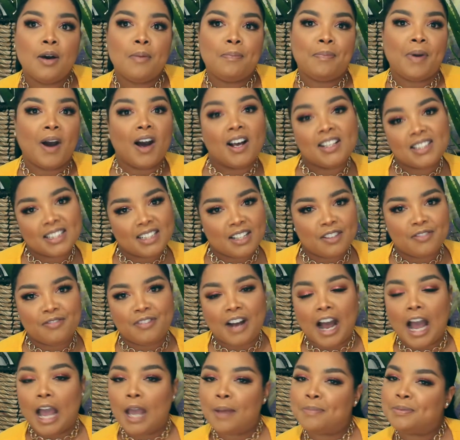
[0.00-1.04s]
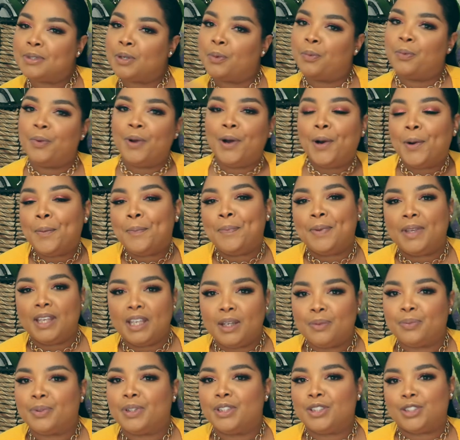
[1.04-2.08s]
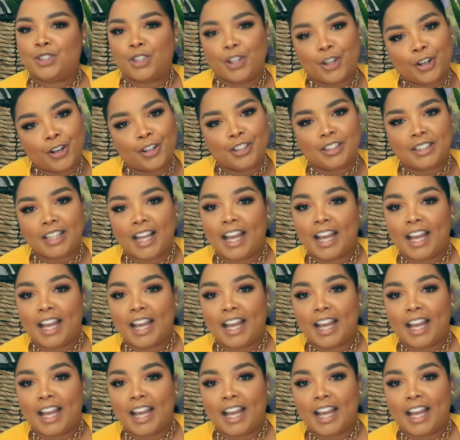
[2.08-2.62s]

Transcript: positive vibes will be returned.